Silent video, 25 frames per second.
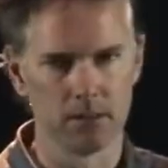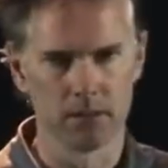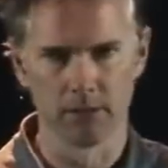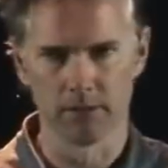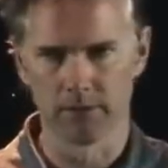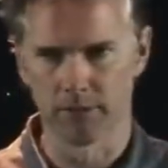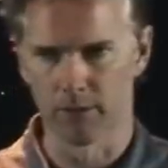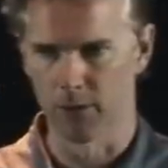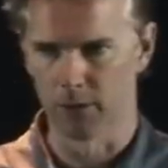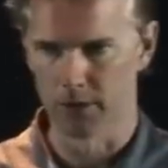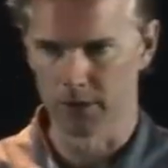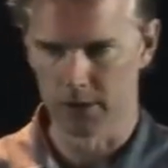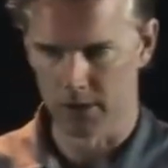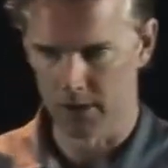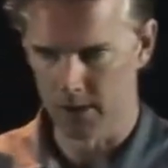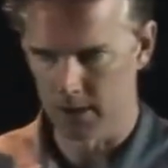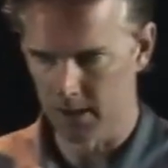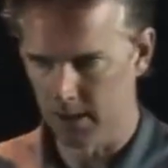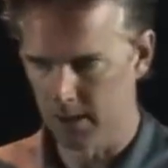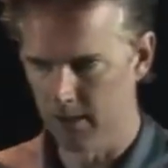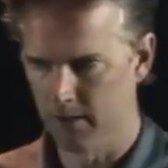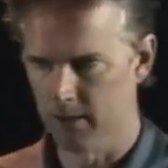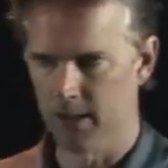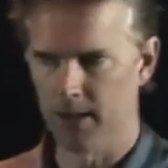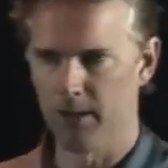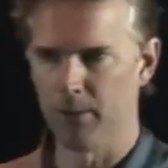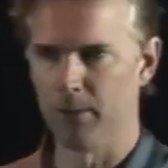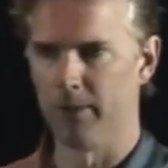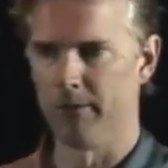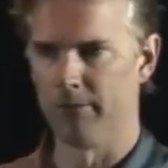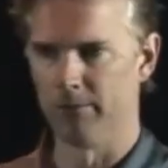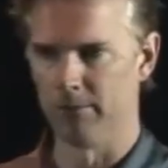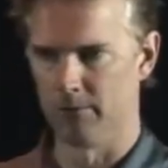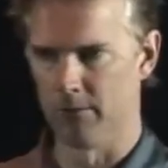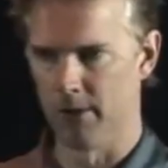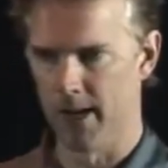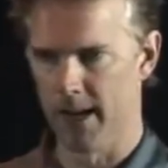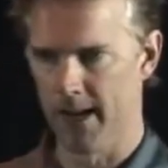Unfortunately, right,
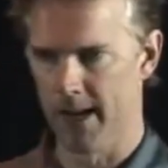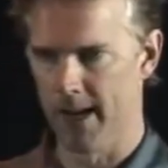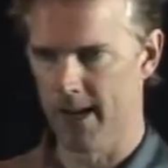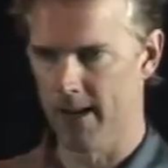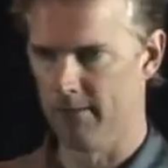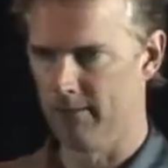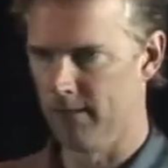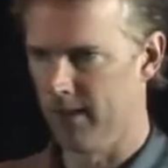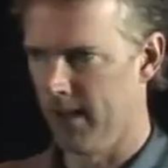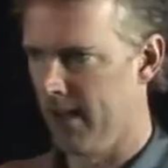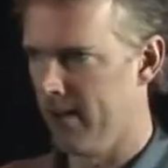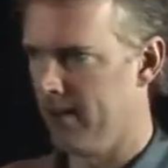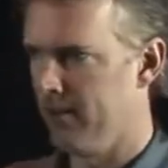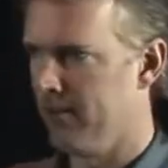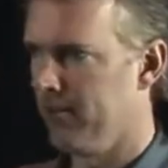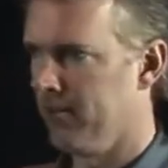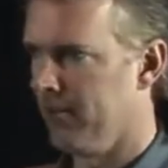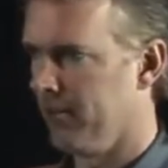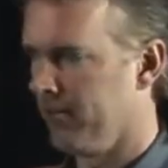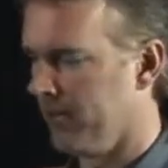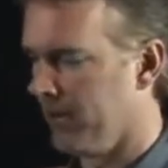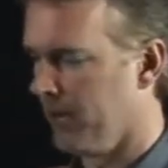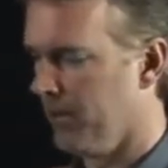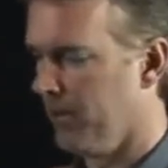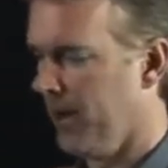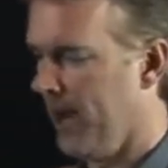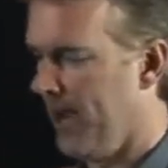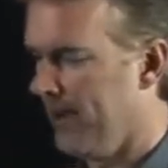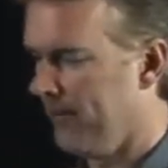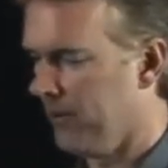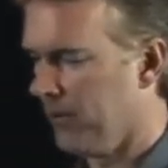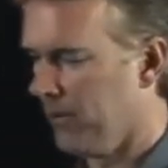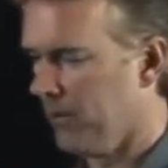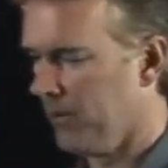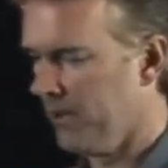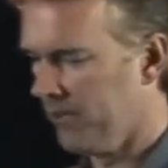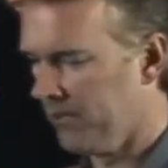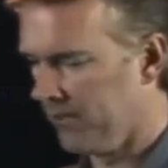we've run out of letters and so we have
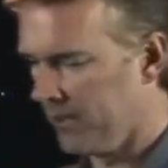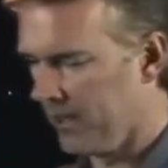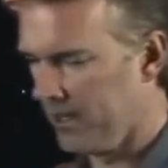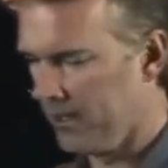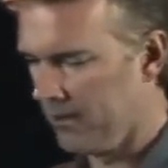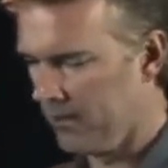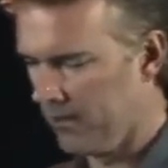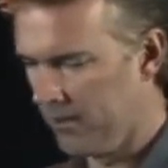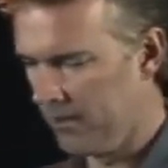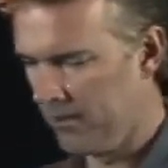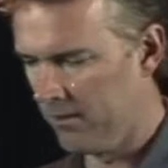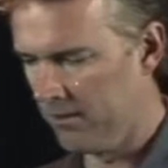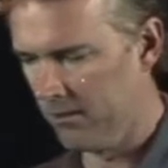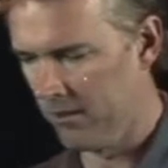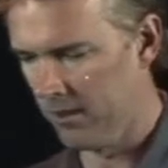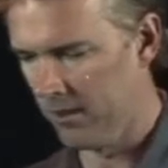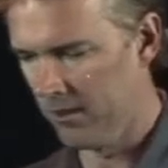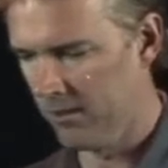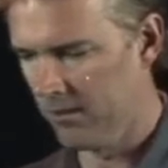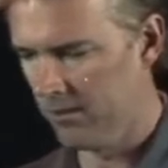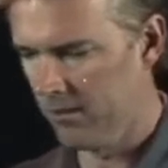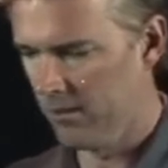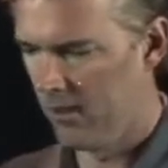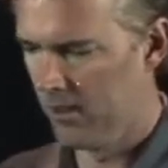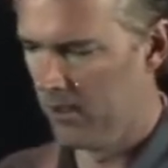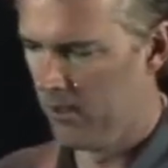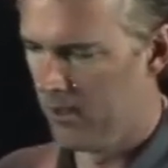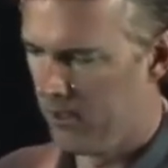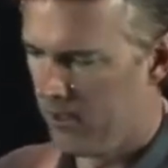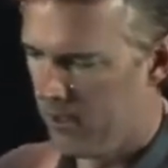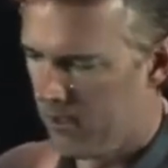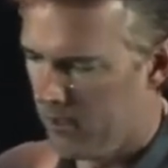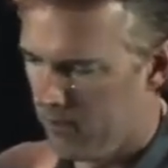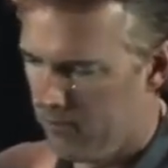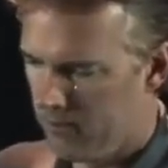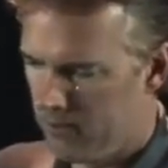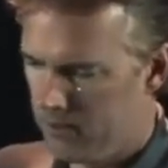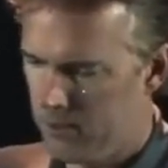to recycle these things.
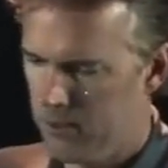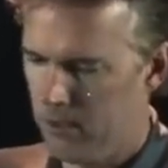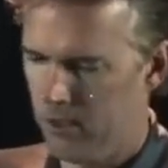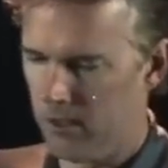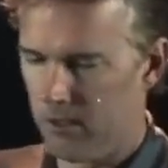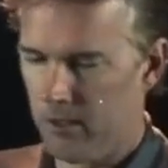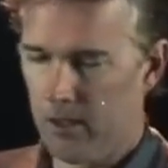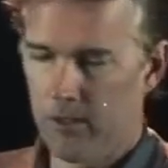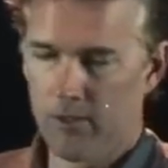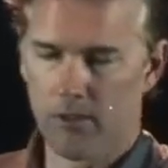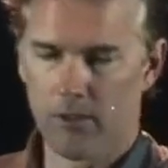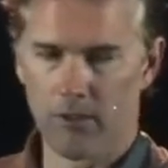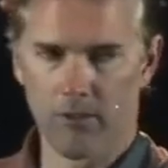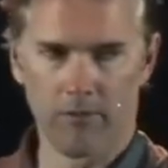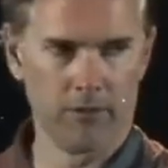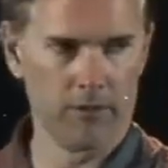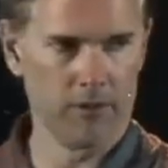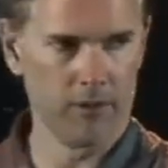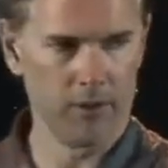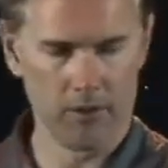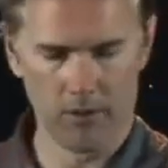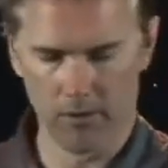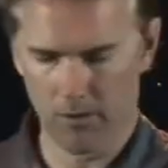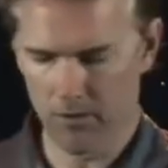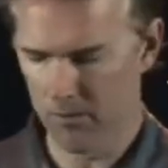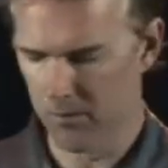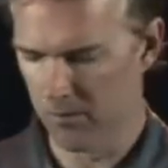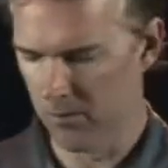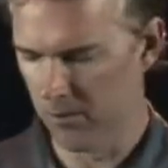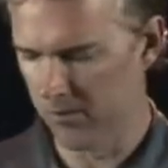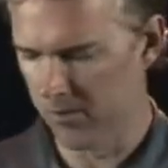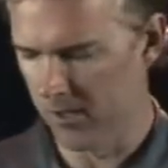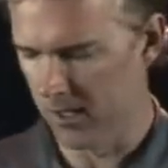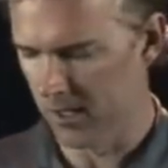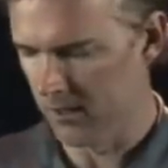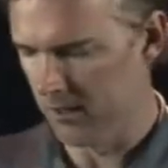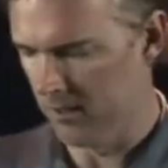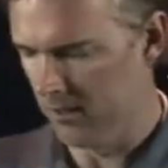But you know, that's good for the earth,
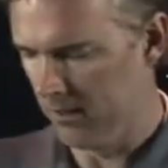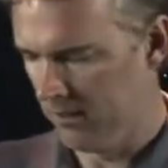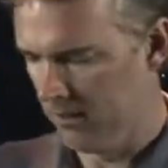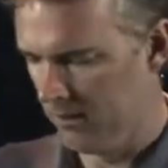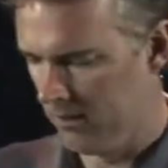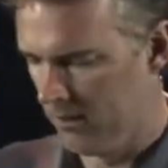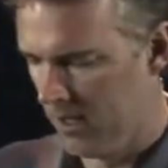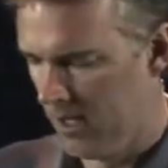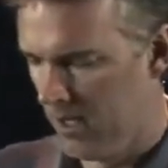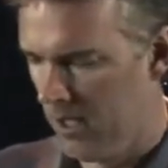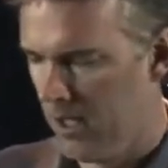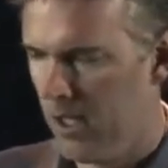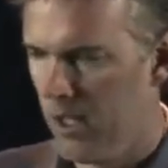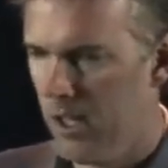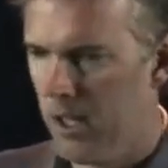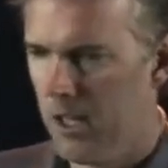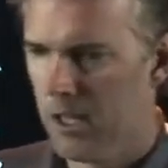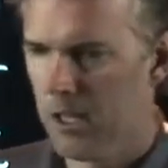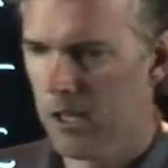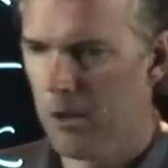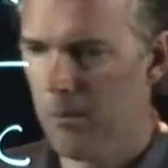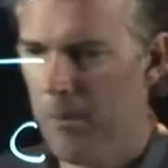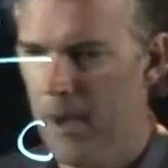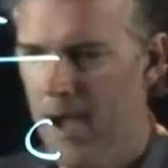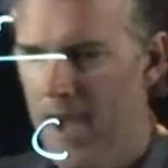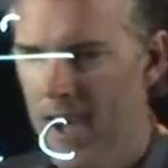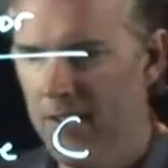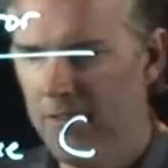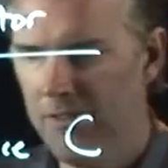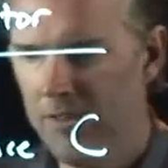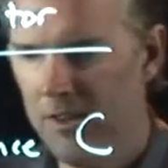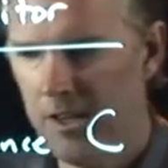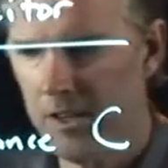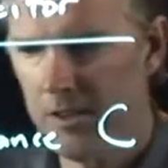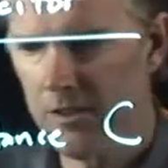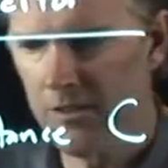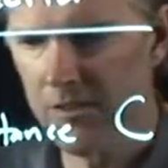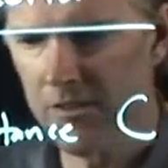recycling.
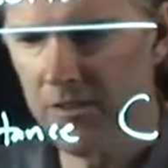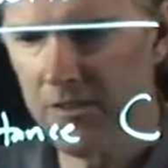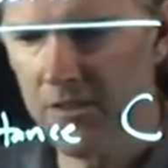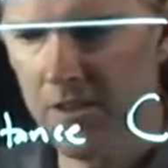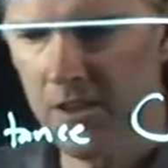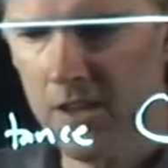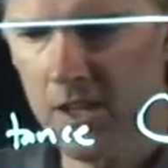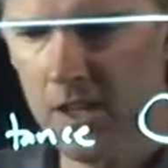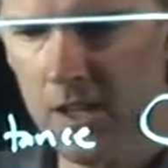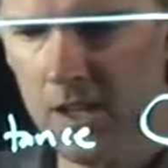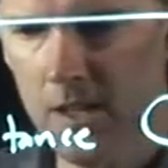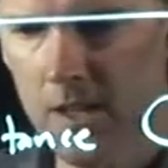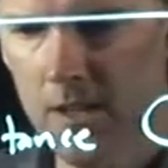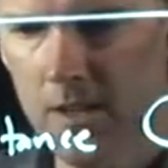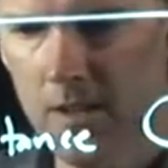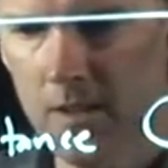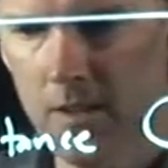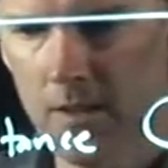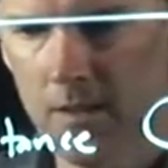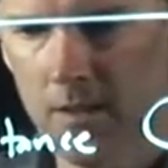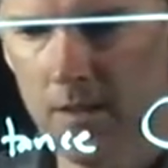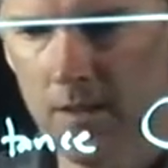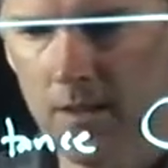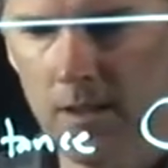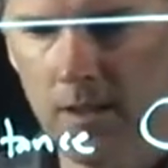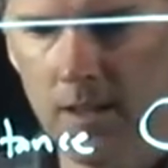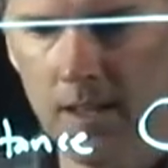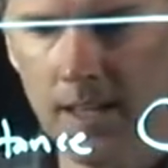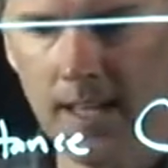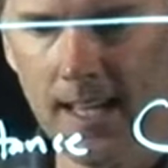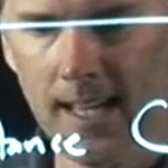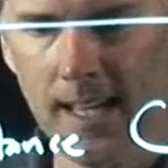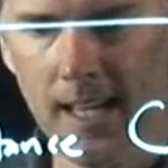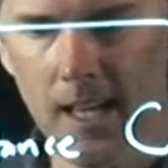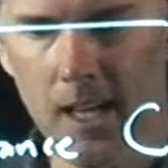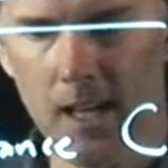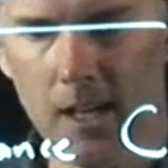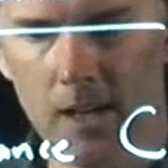Capacitance C
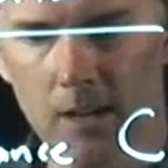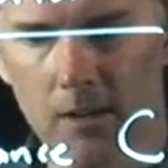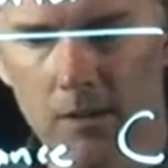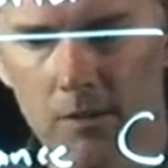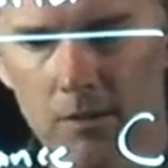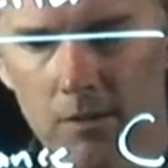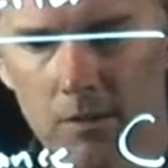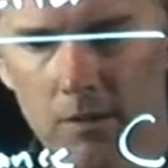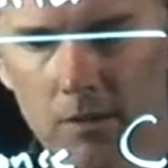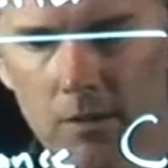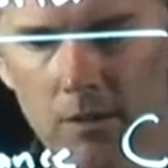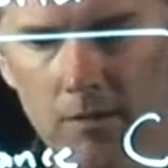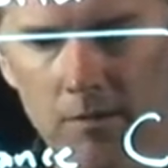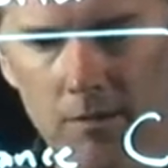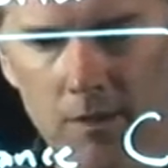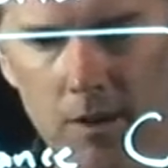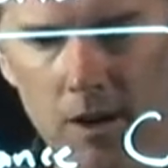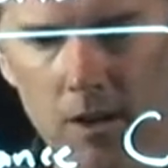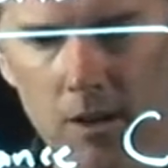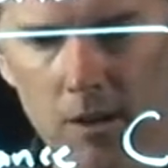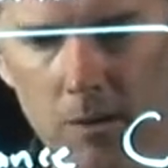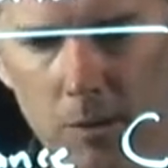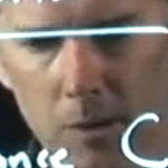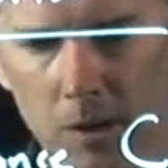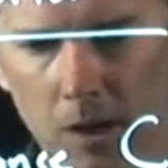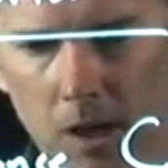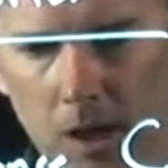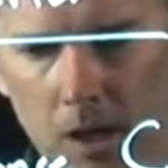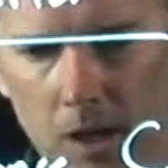is the following.